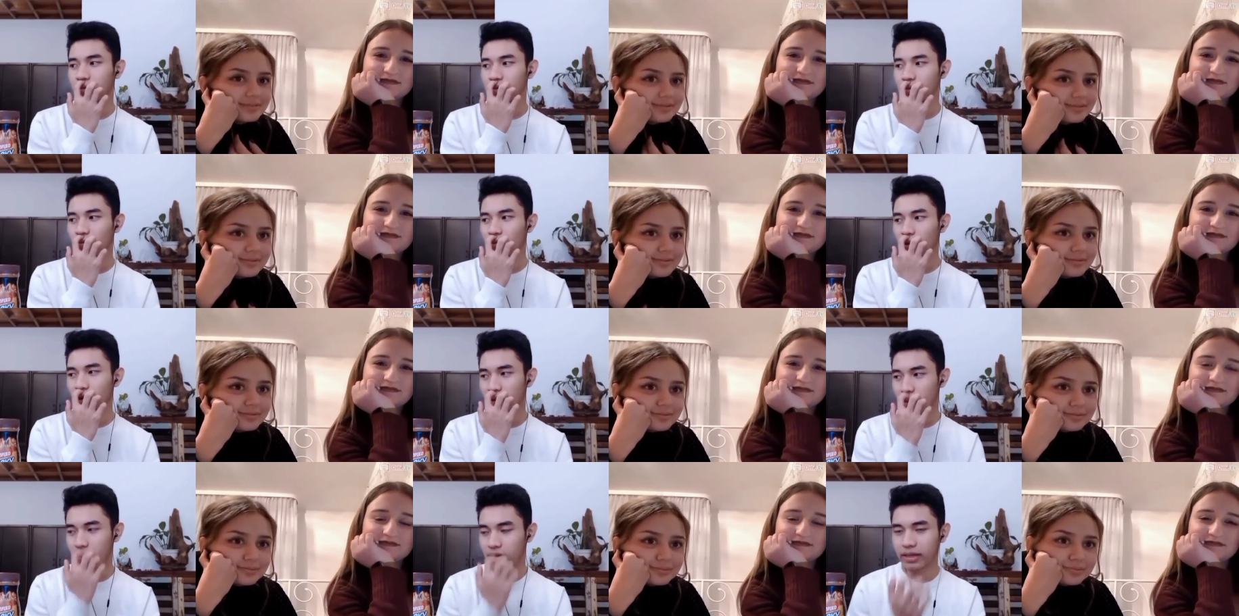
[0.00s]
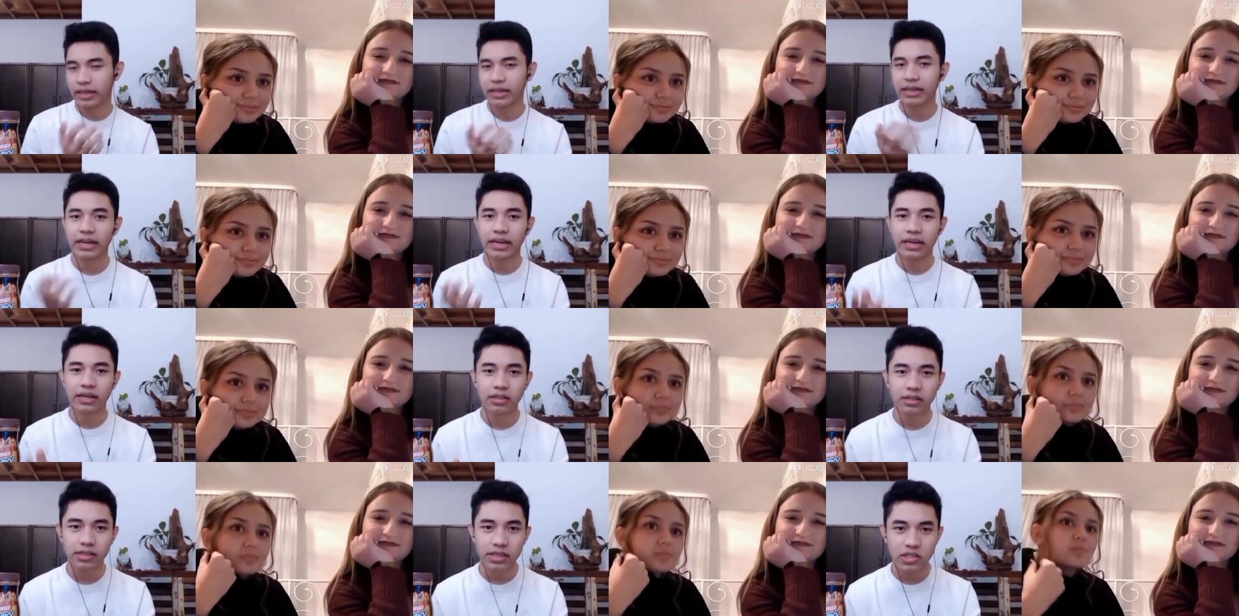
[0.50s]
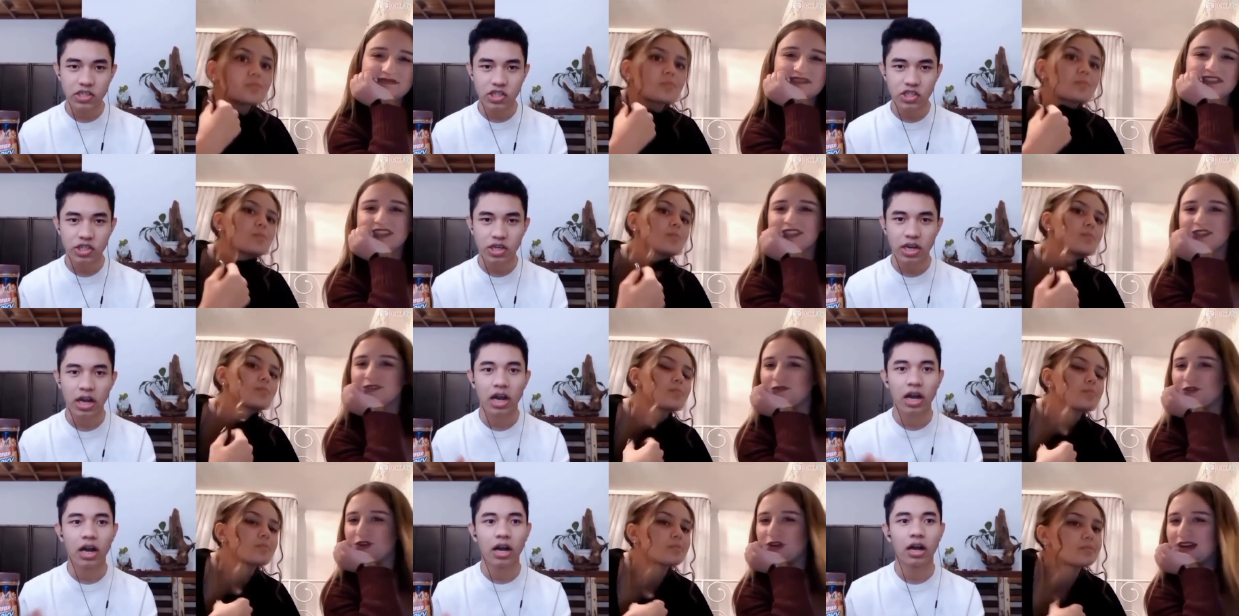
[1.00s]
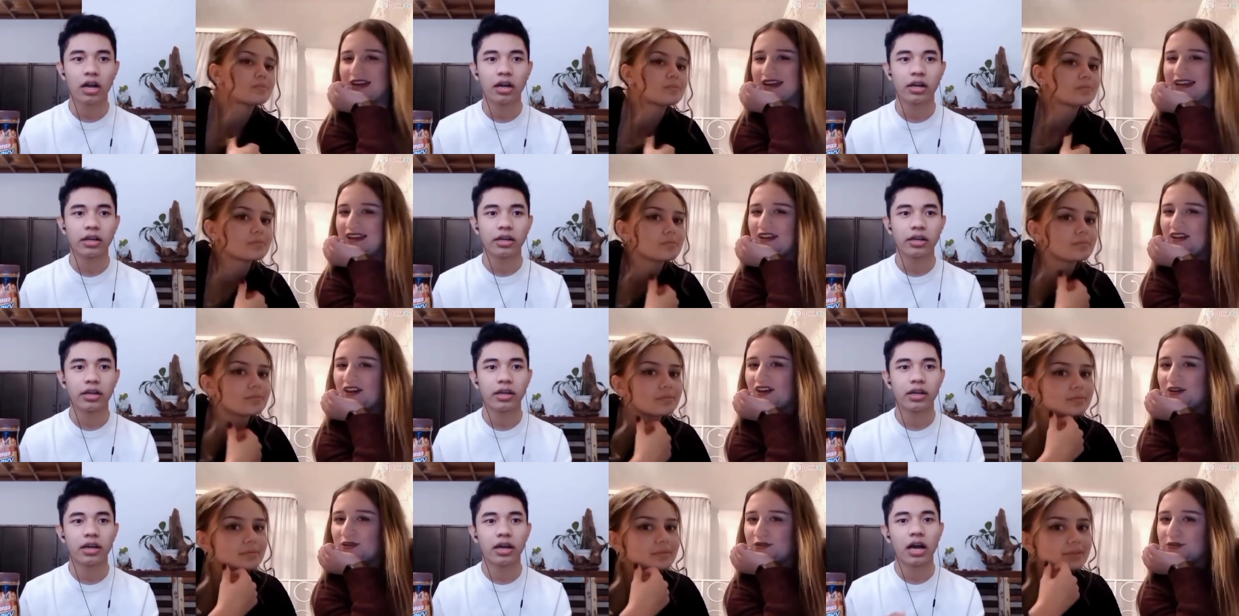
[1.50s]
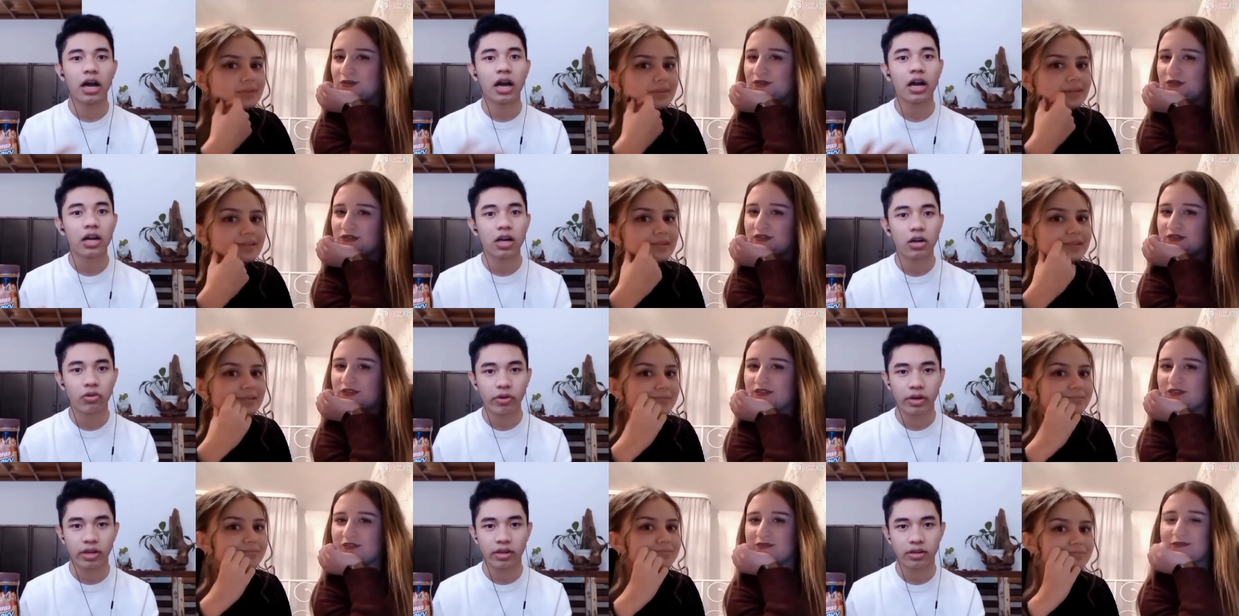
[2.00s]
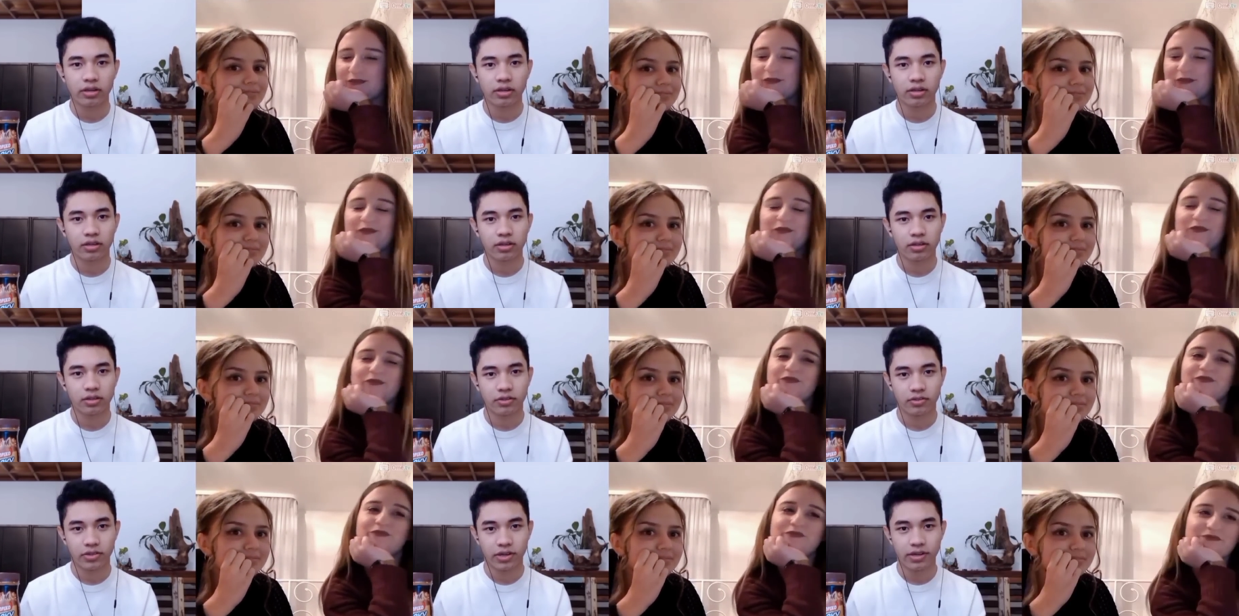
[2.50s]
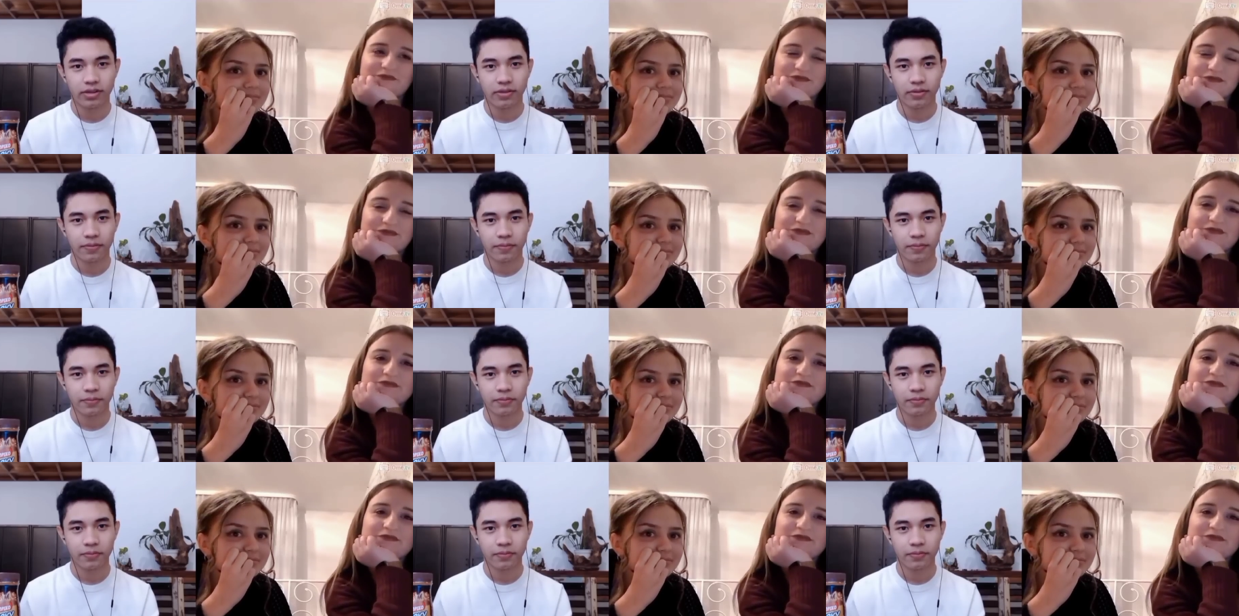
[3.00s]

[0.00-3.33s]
Speaker 1: well in English, hu hungry, right?